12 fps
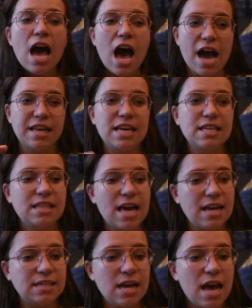I think
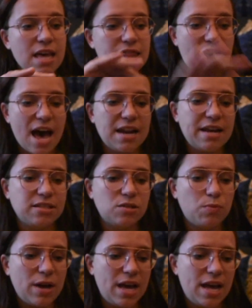that is
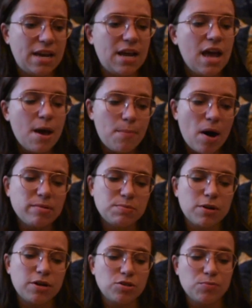when Bob's
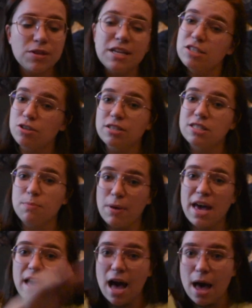Burgers really starts to
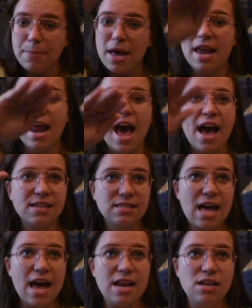pick up and has
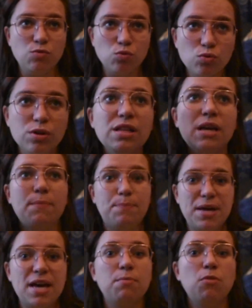that really
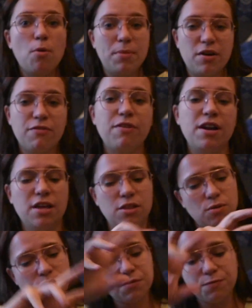big moment of funny.
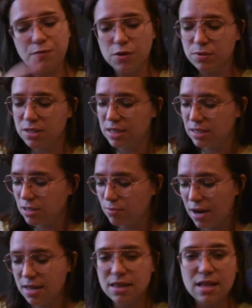Those few seasons
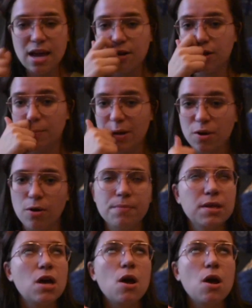right in there in the middle,